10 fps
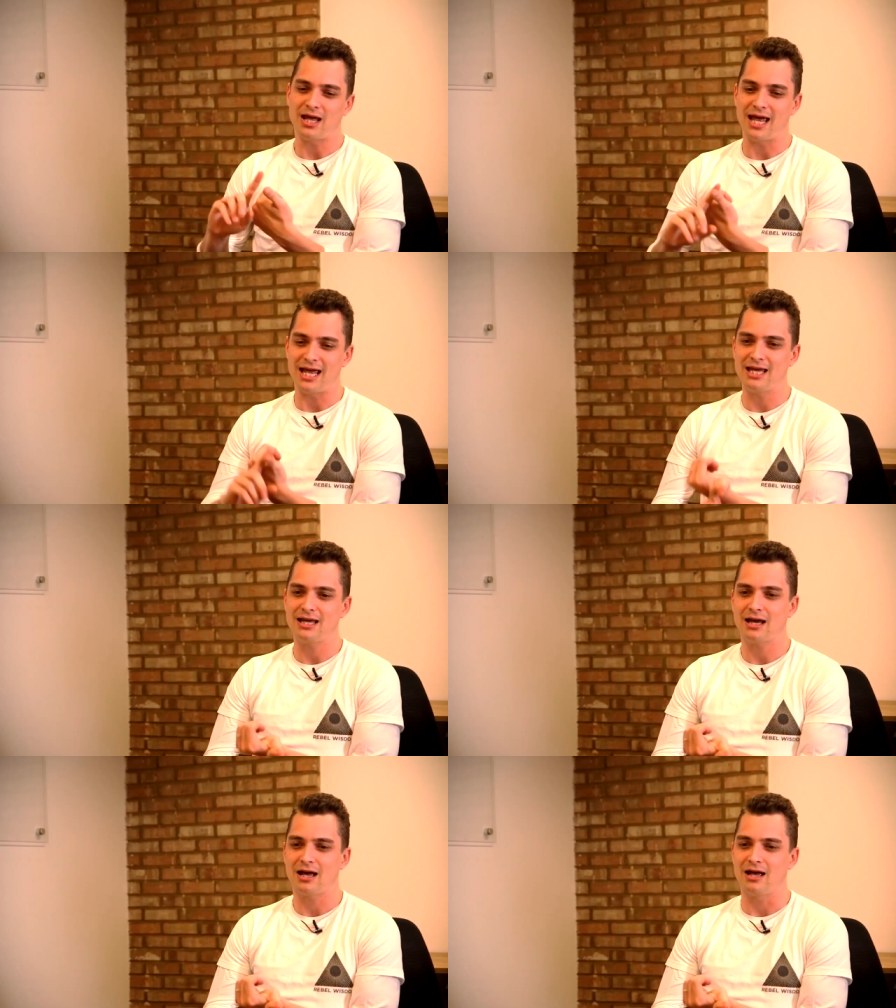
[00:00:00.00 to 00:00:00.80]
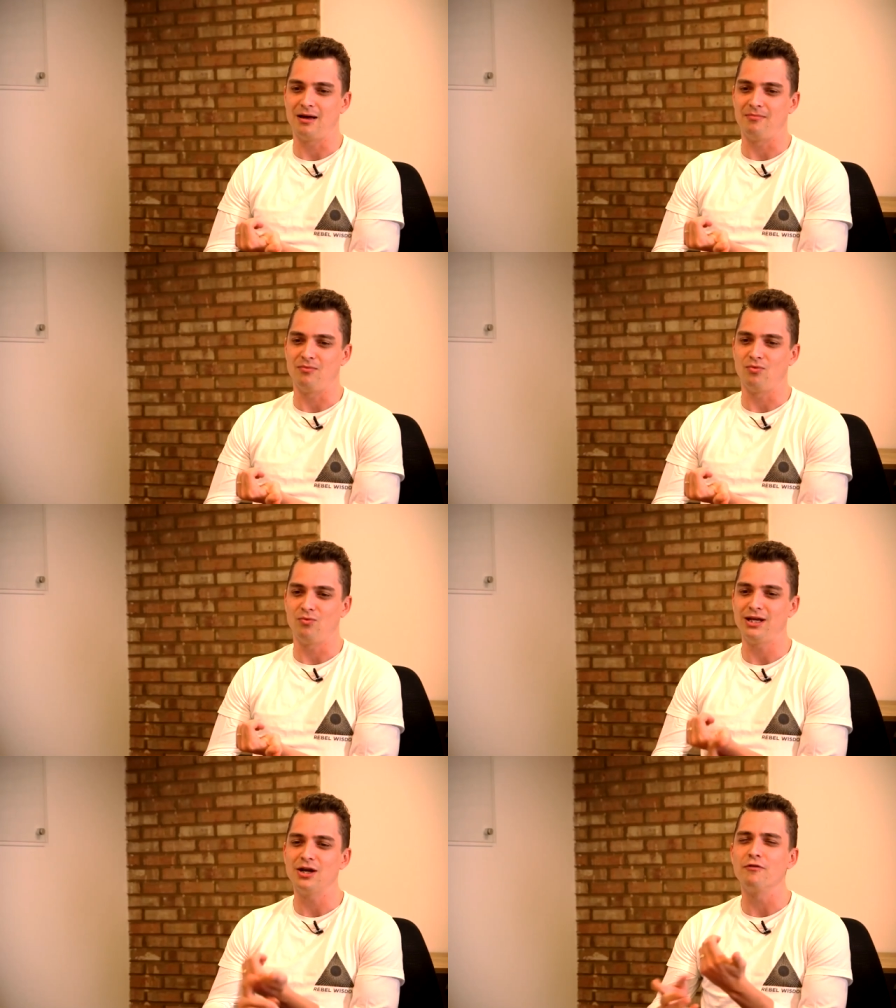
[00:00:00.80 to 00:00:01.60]
A, um,
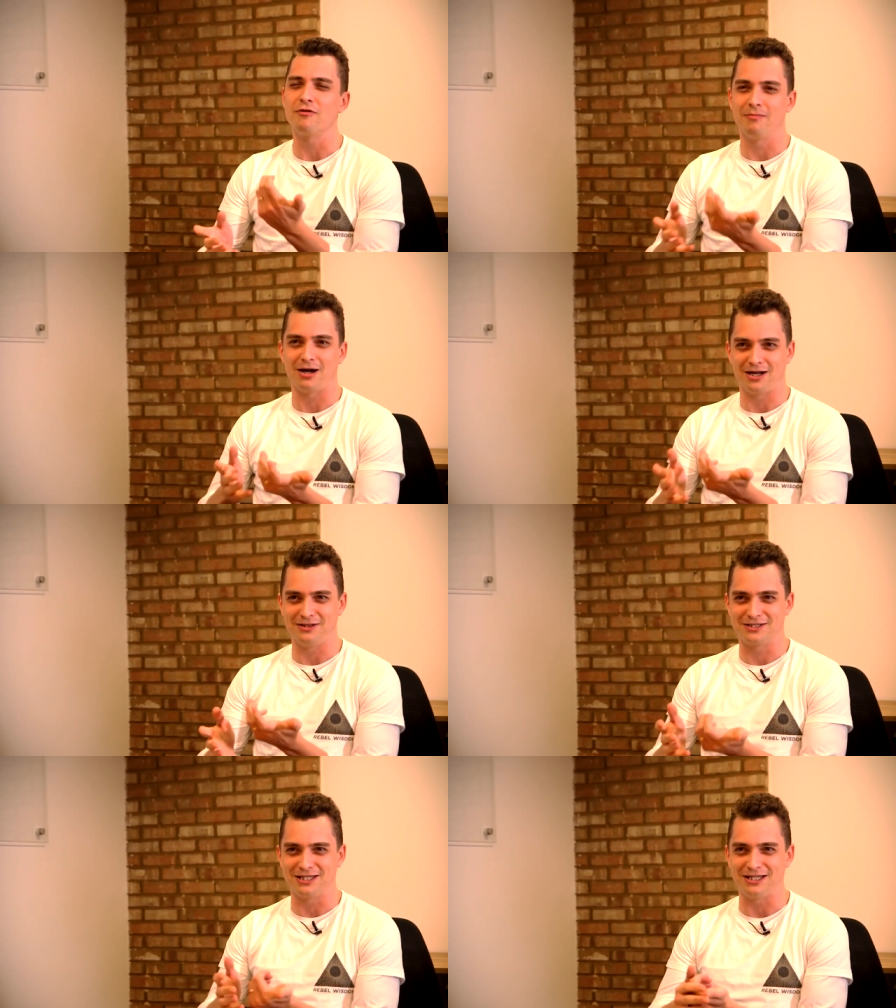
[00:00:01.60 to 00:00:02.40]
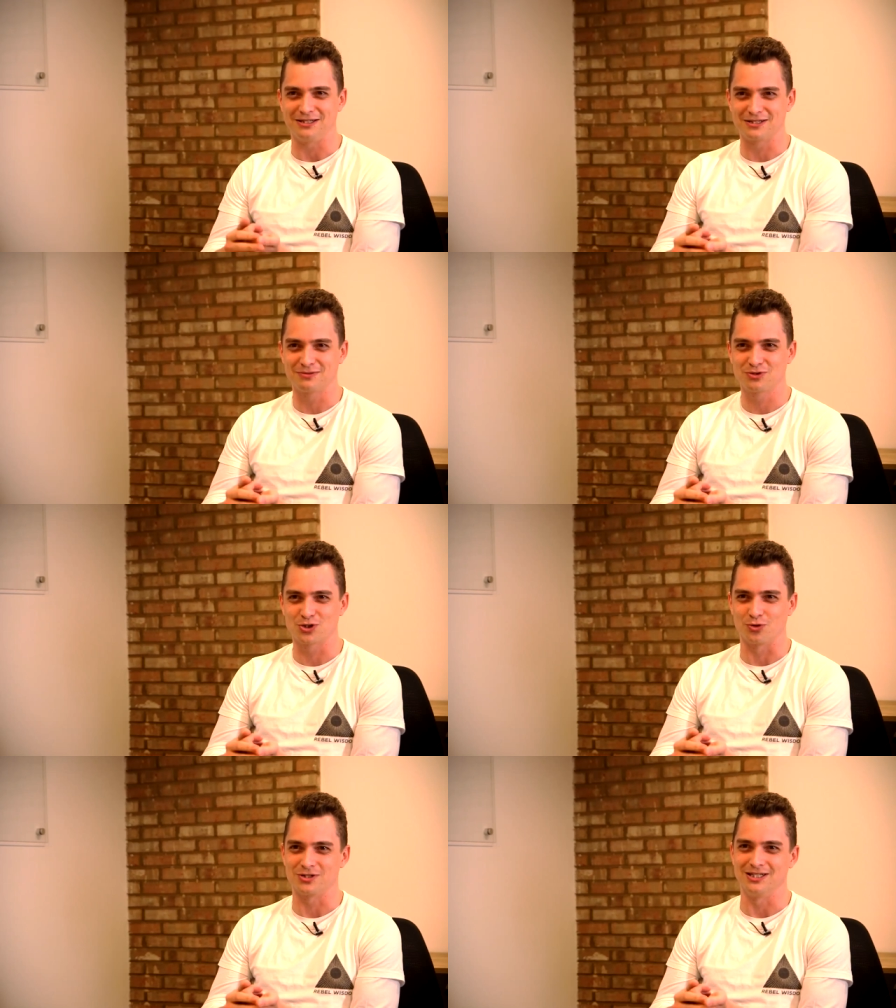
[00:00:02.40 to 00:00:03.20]
we know from behind the scenes
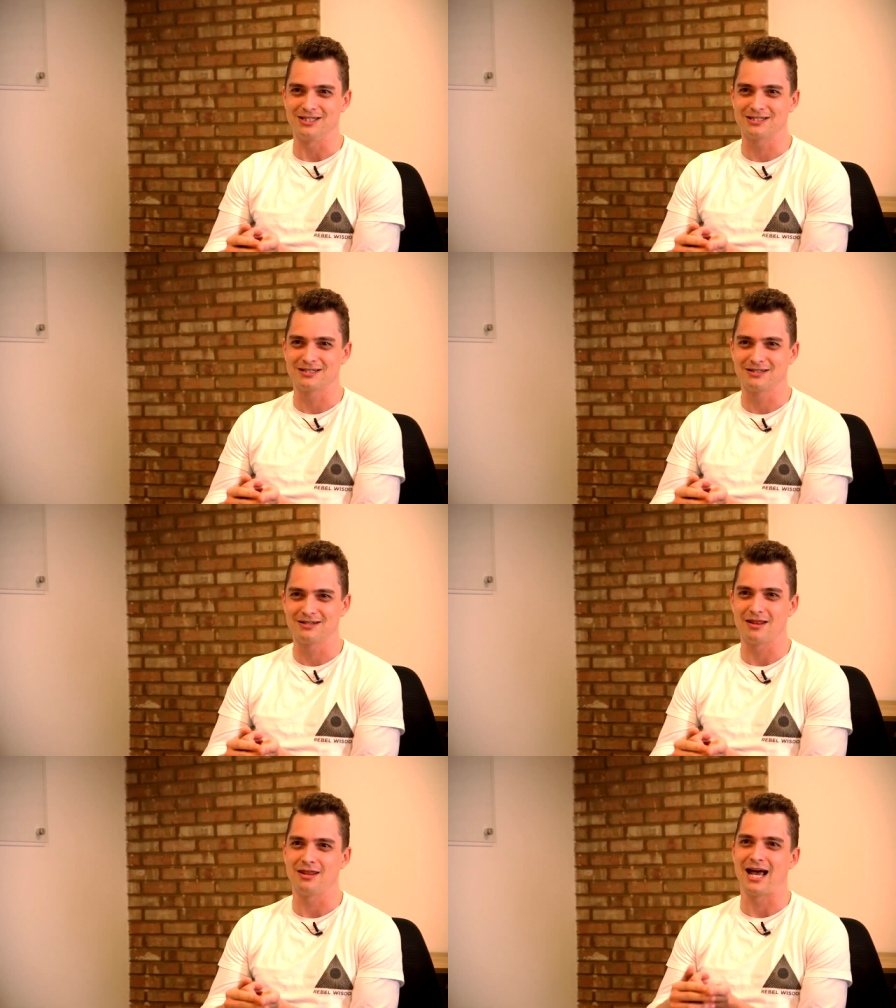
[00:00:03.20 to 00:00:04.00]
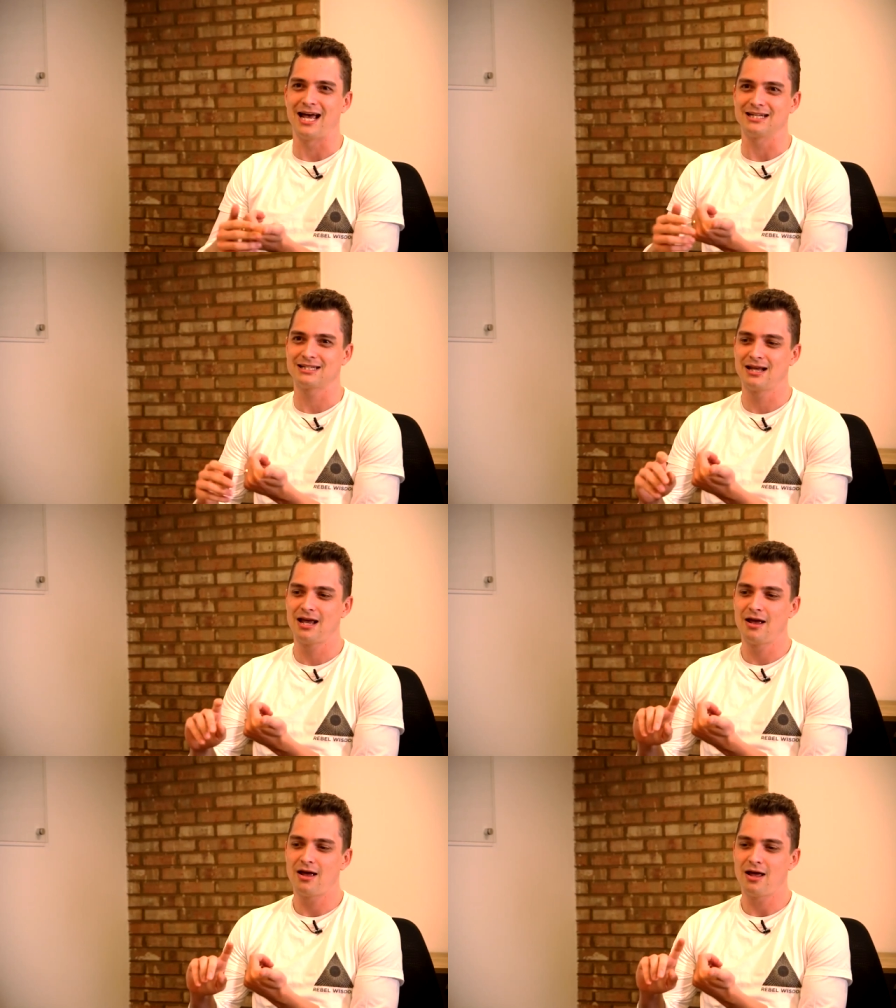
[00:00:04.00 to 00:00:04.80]
sources that
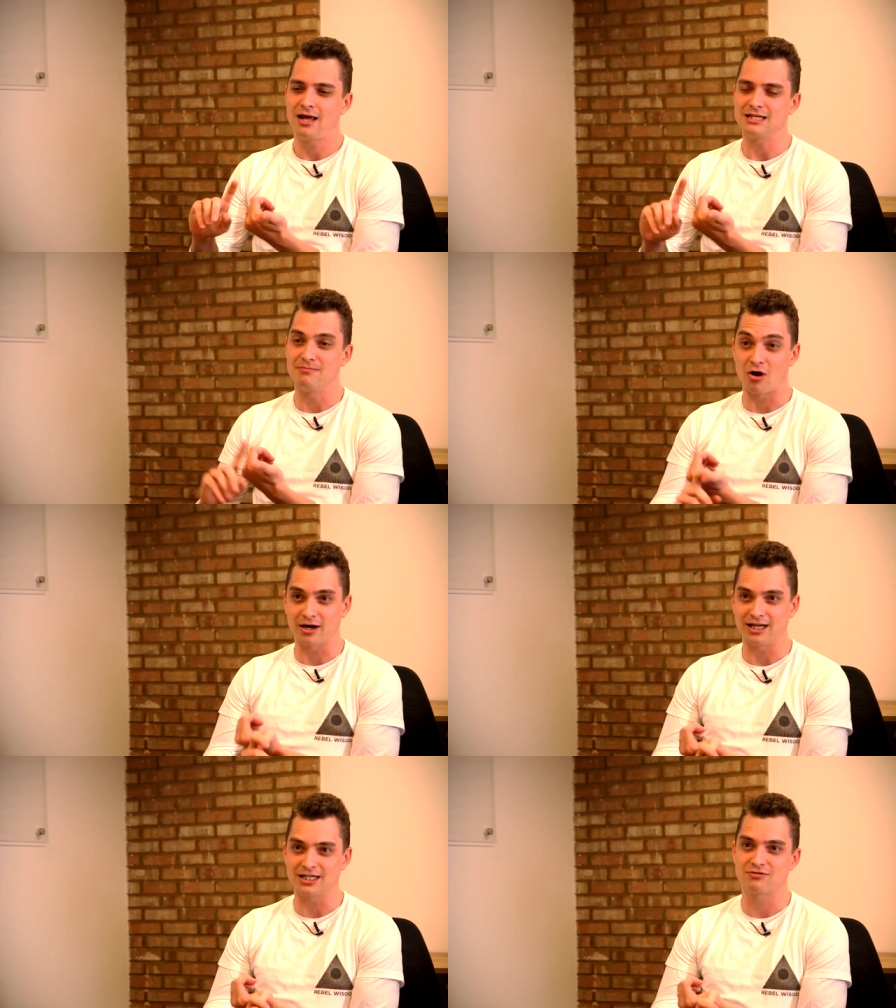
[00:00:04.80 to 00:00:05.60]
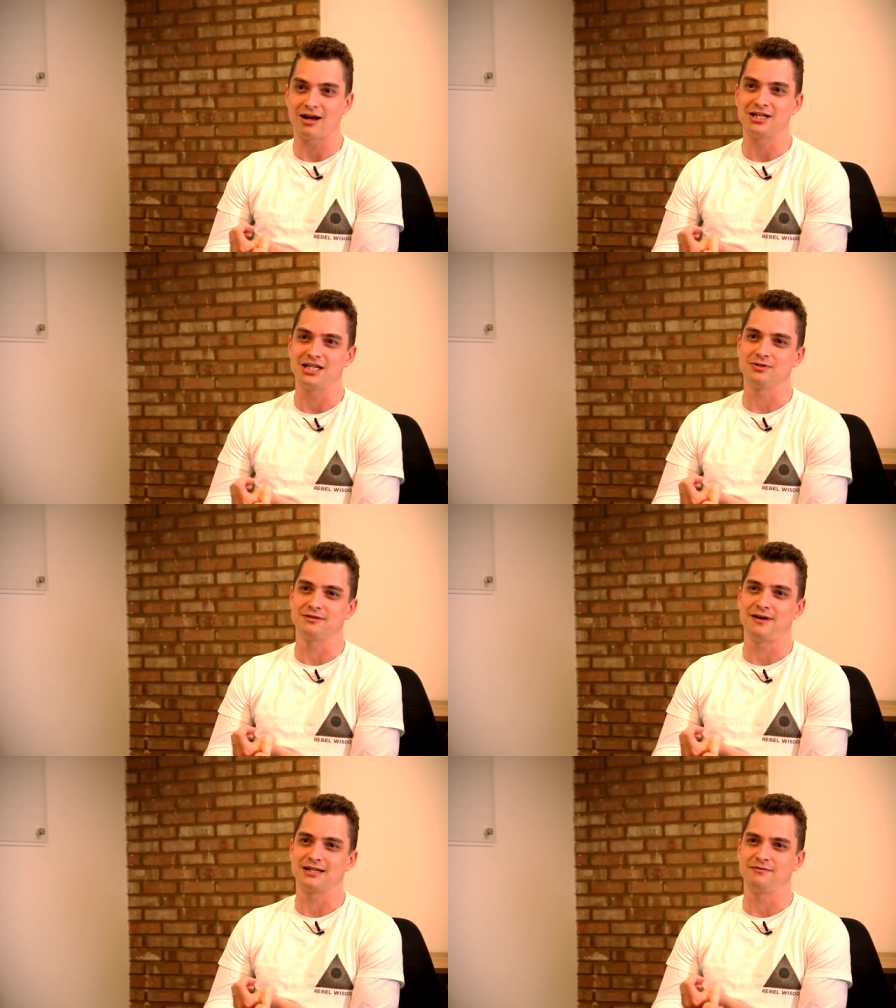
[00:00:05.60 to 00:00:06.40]
his marketing strategy was
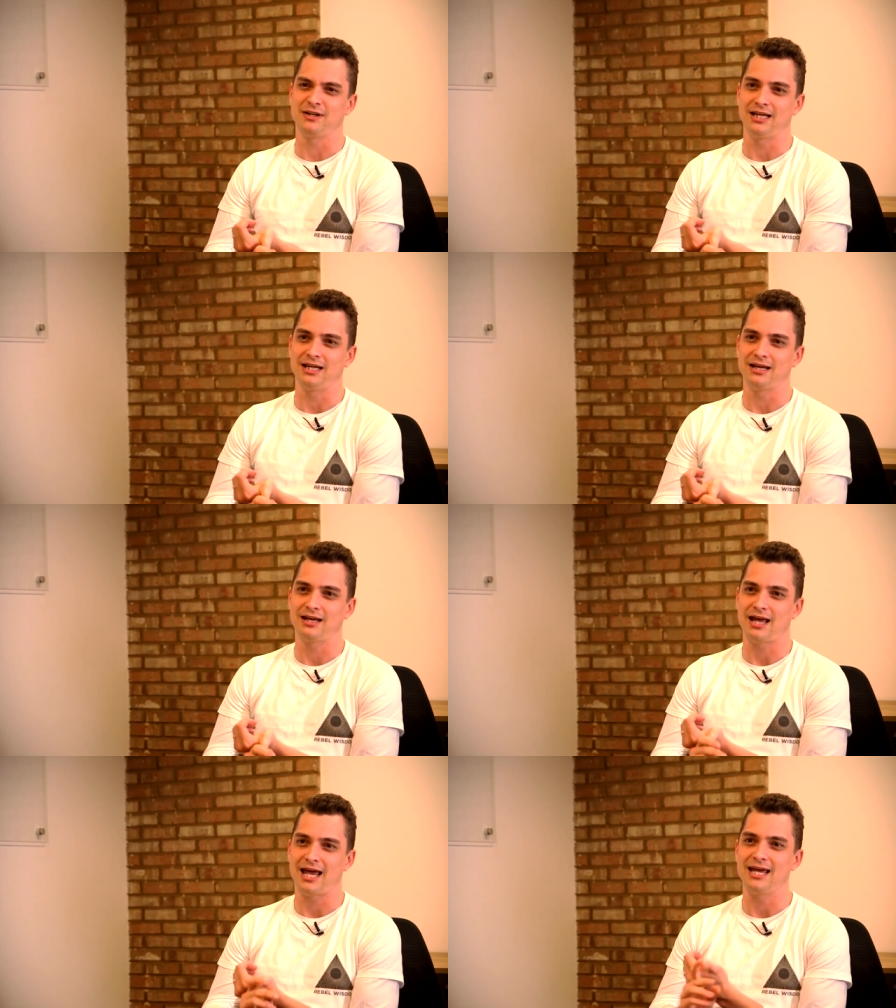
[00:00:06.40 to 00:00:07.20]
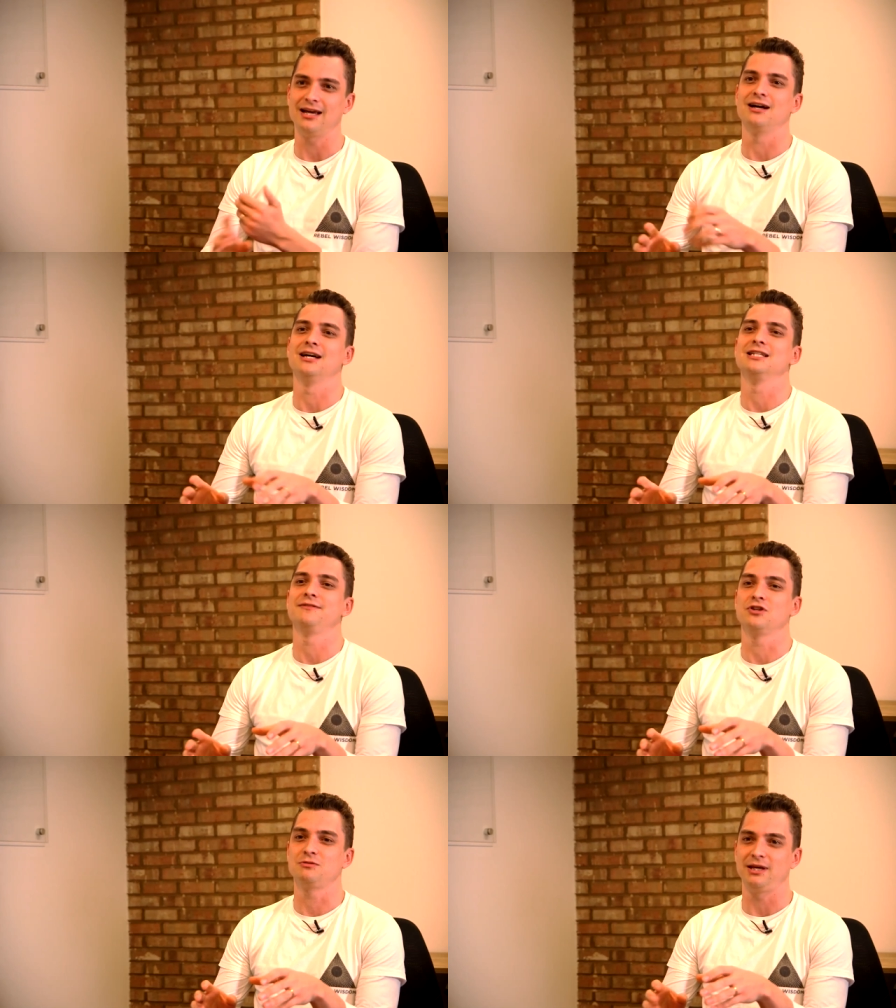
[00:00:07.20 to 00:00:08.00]
effectively hey guys,
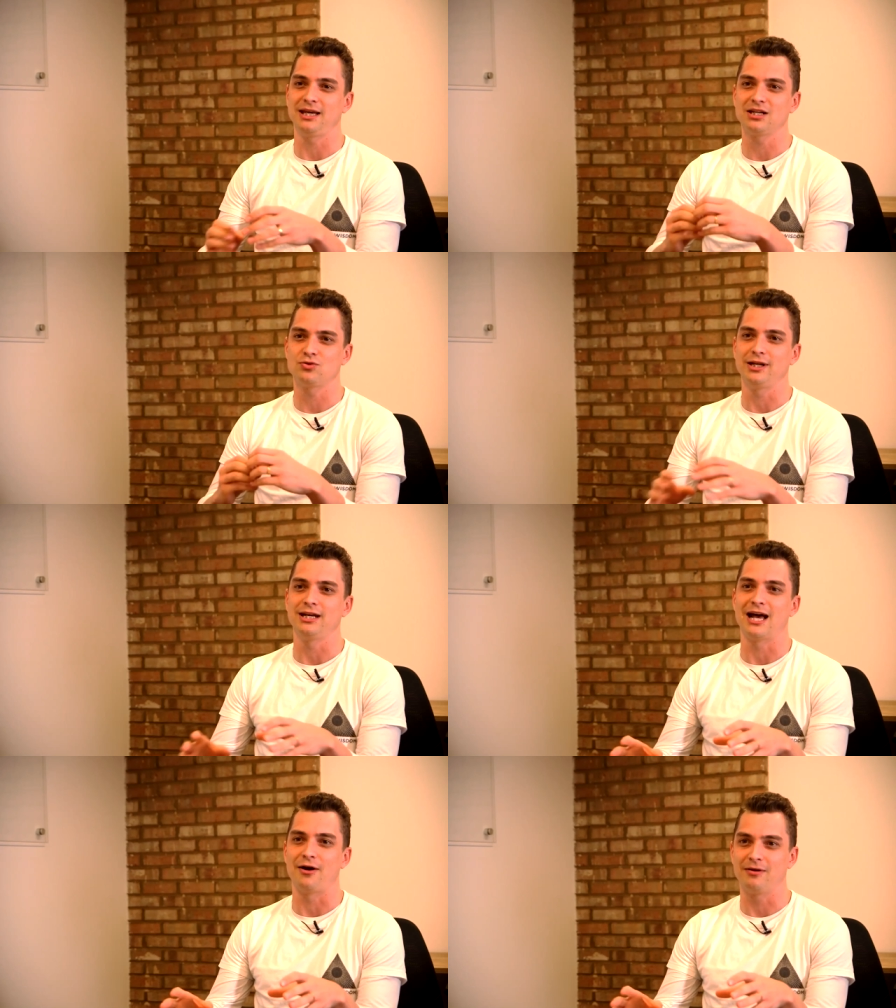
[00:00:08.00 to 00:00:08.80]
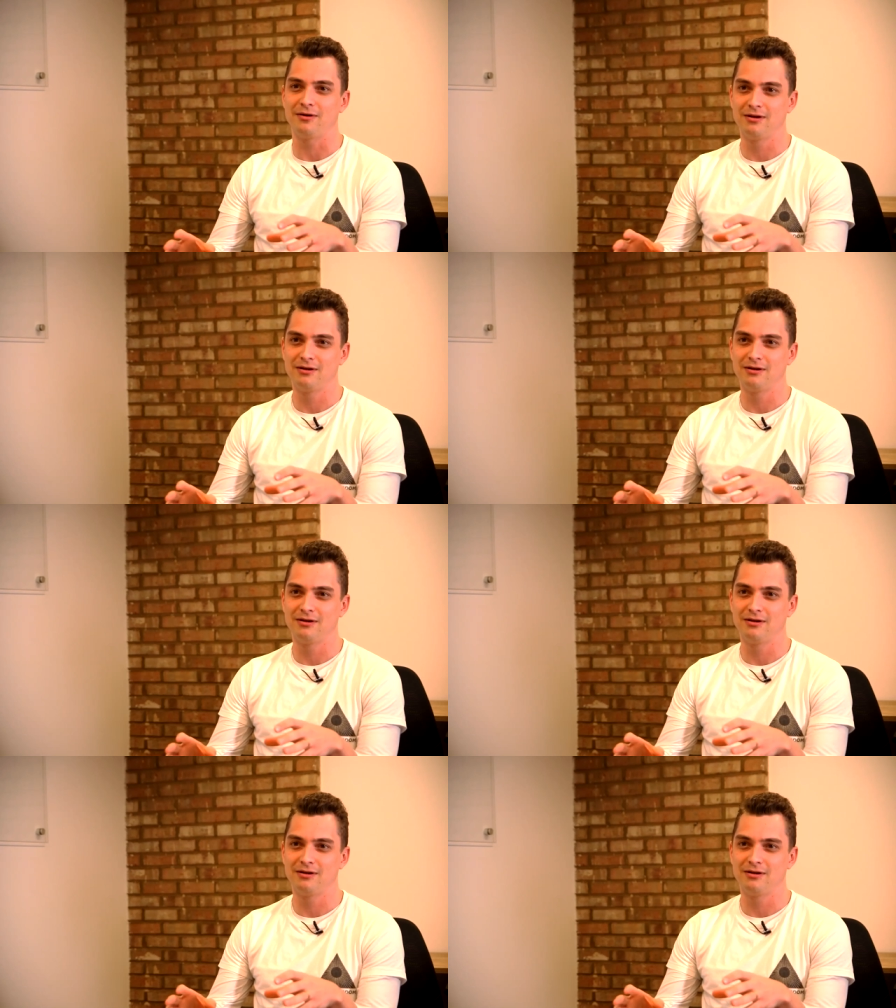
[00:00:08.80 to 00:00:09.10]
if you're speaking, tweet it out